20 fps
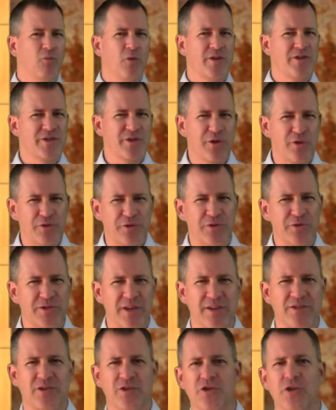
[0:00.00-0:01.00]
what does an 02
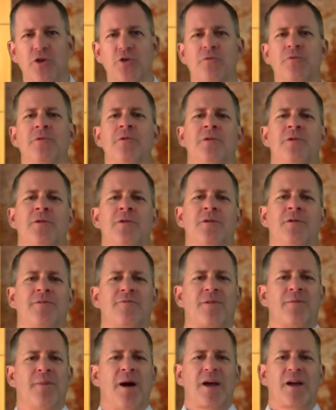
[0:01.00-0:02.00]
sensor do
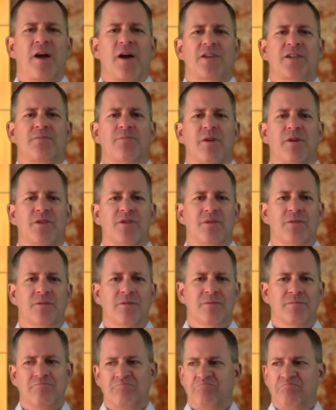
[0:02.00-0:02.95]
from my customers?